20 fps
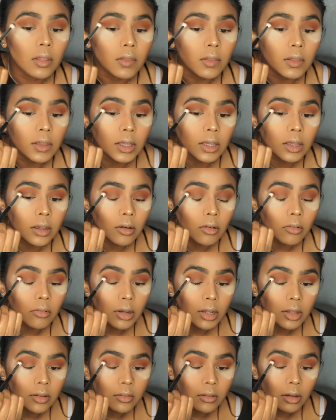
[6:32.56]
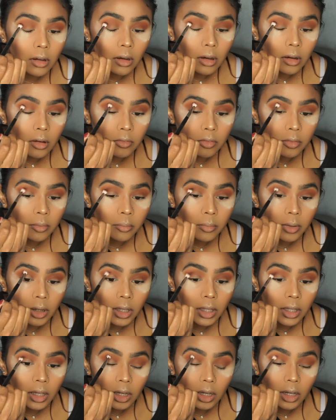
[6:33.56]
the crease of
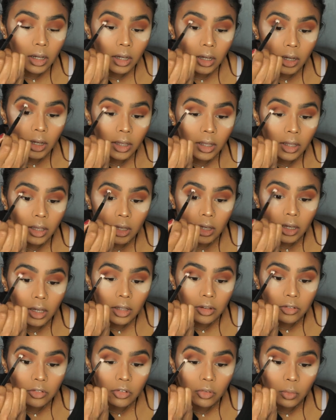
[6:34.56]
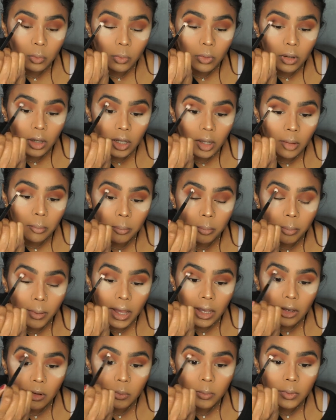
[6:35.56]
my eye and just work
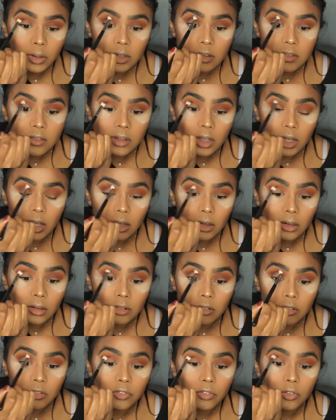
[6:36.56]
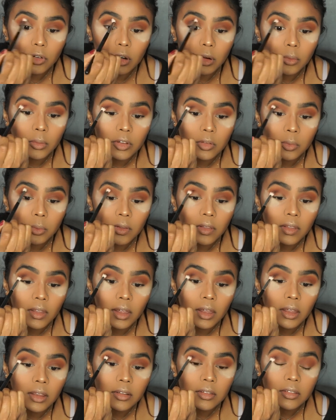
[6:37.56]
backwards and forwards with
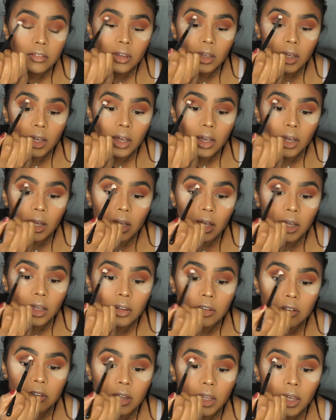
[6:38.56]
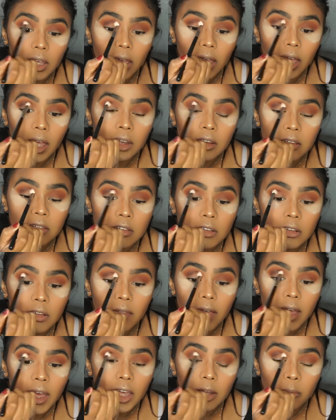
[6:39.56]
it. And again, tilt
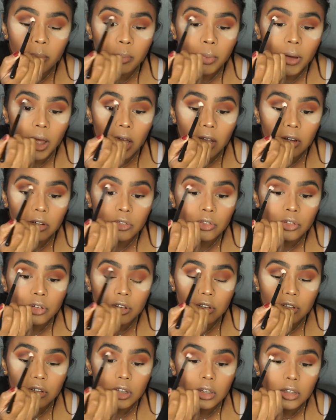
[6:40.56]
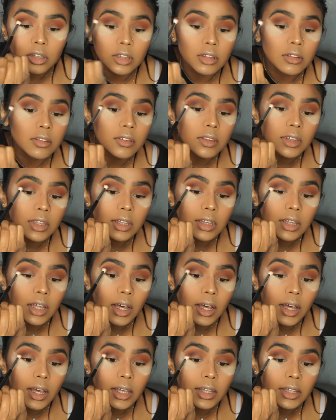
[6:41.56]
the head back just so you can see the
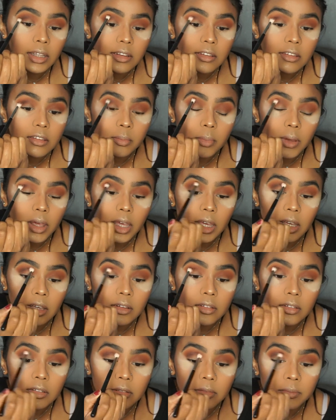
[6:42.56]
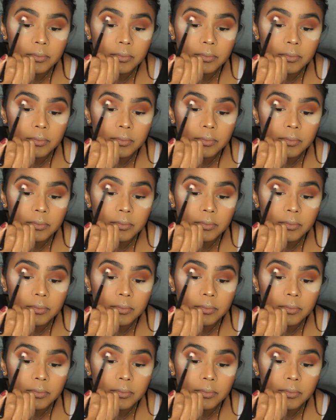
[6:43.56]
eyelid space.